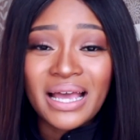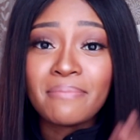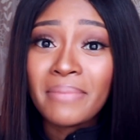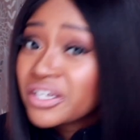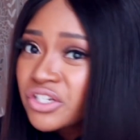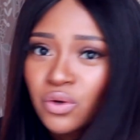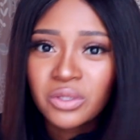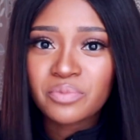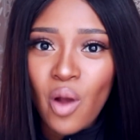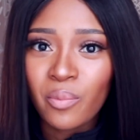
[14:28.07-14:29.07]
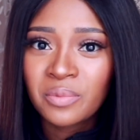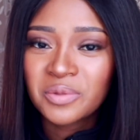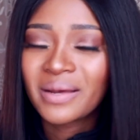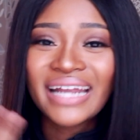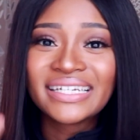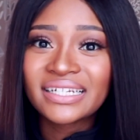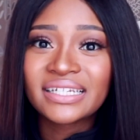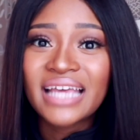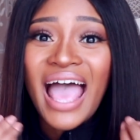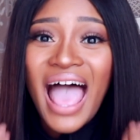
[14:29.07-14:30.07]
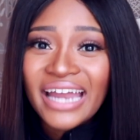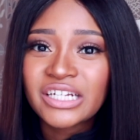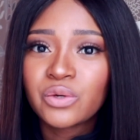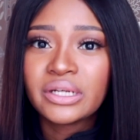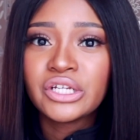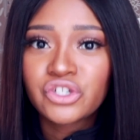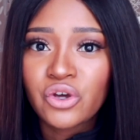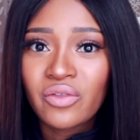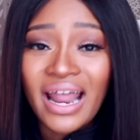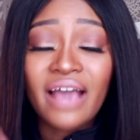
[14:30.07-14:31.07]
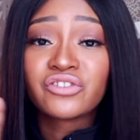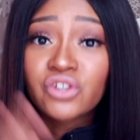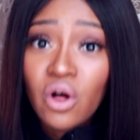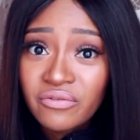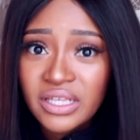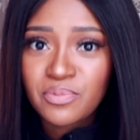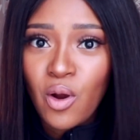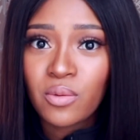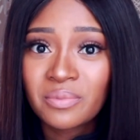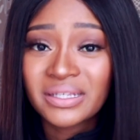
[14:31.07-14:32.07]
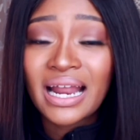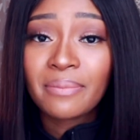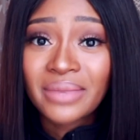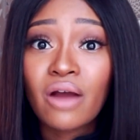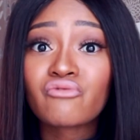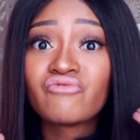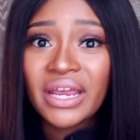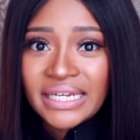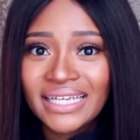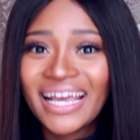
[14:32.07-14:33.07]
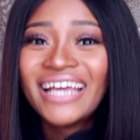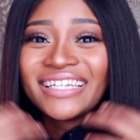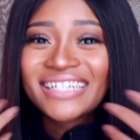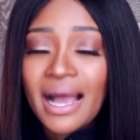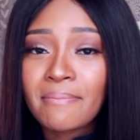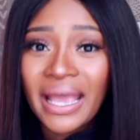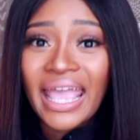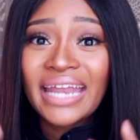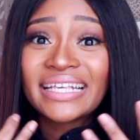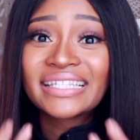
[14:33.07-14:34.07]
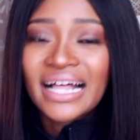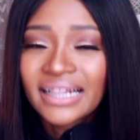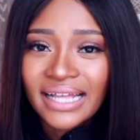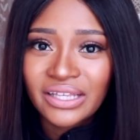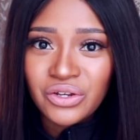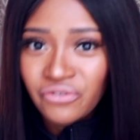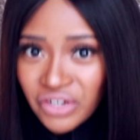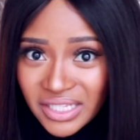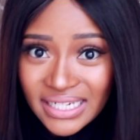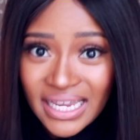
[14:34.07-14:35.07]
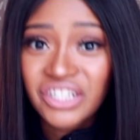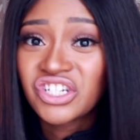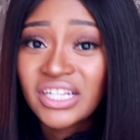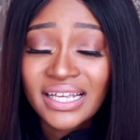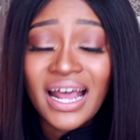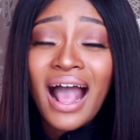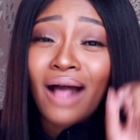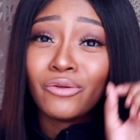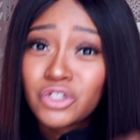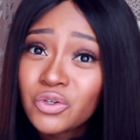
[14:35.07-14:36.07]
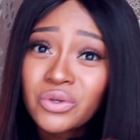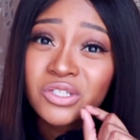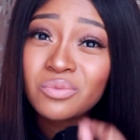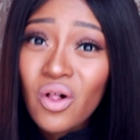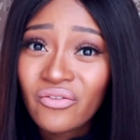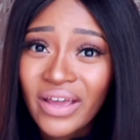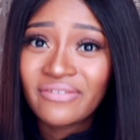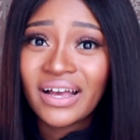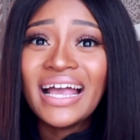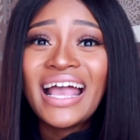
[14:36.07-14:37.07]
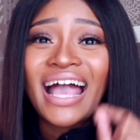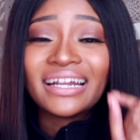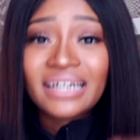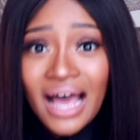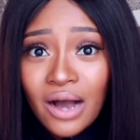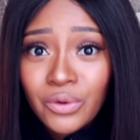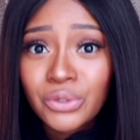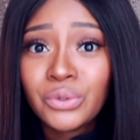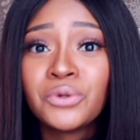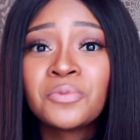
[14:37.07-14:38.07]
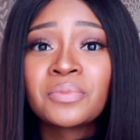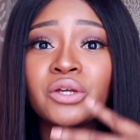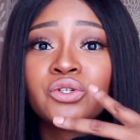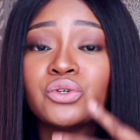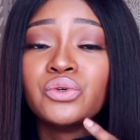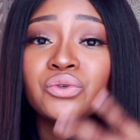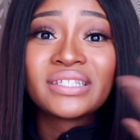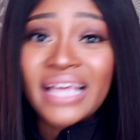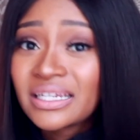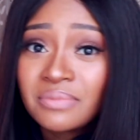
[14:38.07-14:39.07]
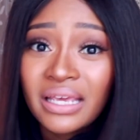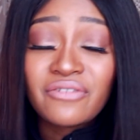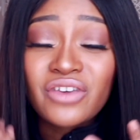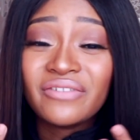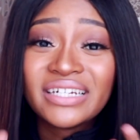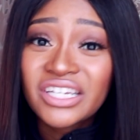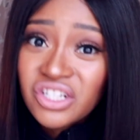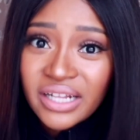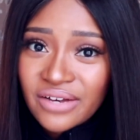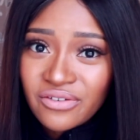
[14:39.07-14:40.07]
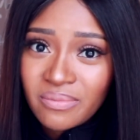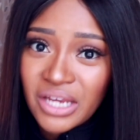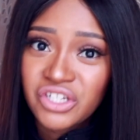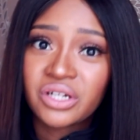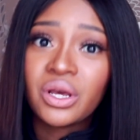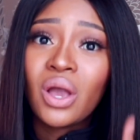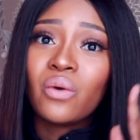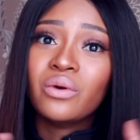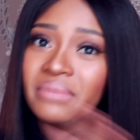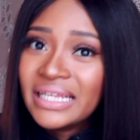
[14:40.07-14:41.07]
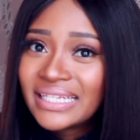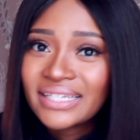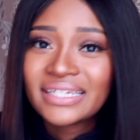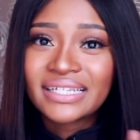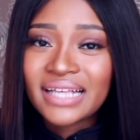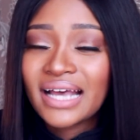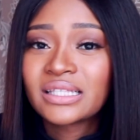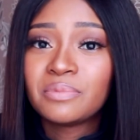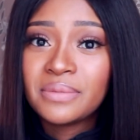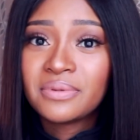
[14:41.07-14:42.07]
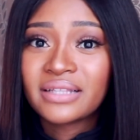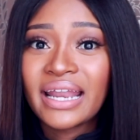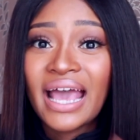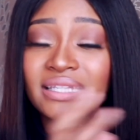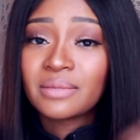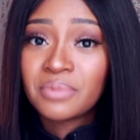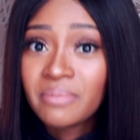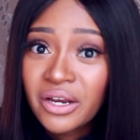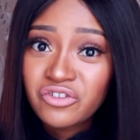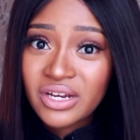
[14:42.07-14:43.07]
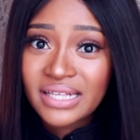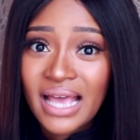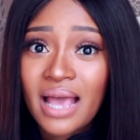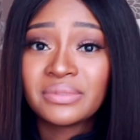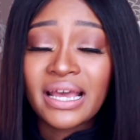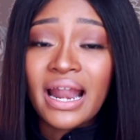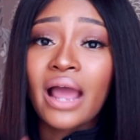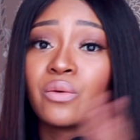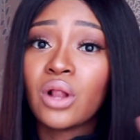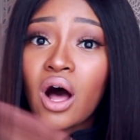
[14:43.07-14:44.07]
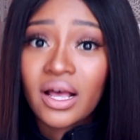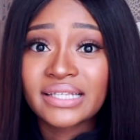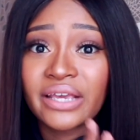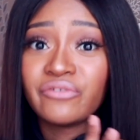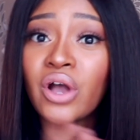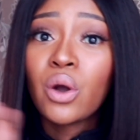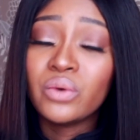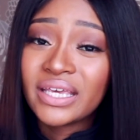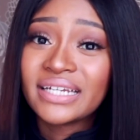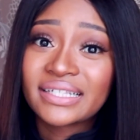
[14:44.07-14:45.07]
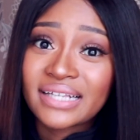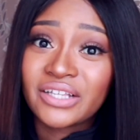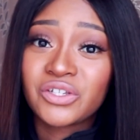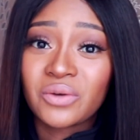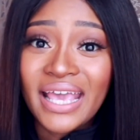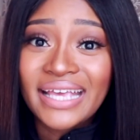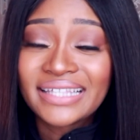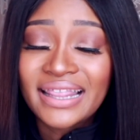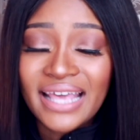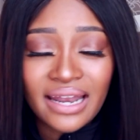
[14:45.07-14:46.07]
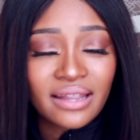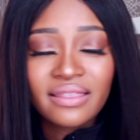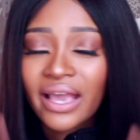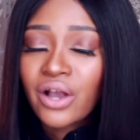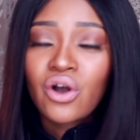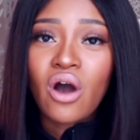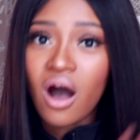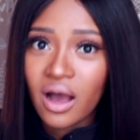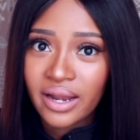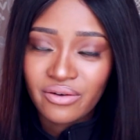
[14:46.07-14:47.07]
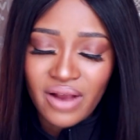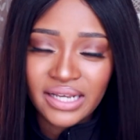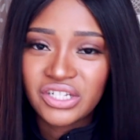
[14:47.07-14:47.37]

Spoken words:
I mentioned all the problems, but I didn't adequately show that I've solved these problems and I'm now ready to come back and excel at the university. And she said, I will do you a small favor and allow you to send me if you have additional information. We're meeting to discuss the people that had supplementary exams, and I will ask if we can discuss your case then. Thank God, right?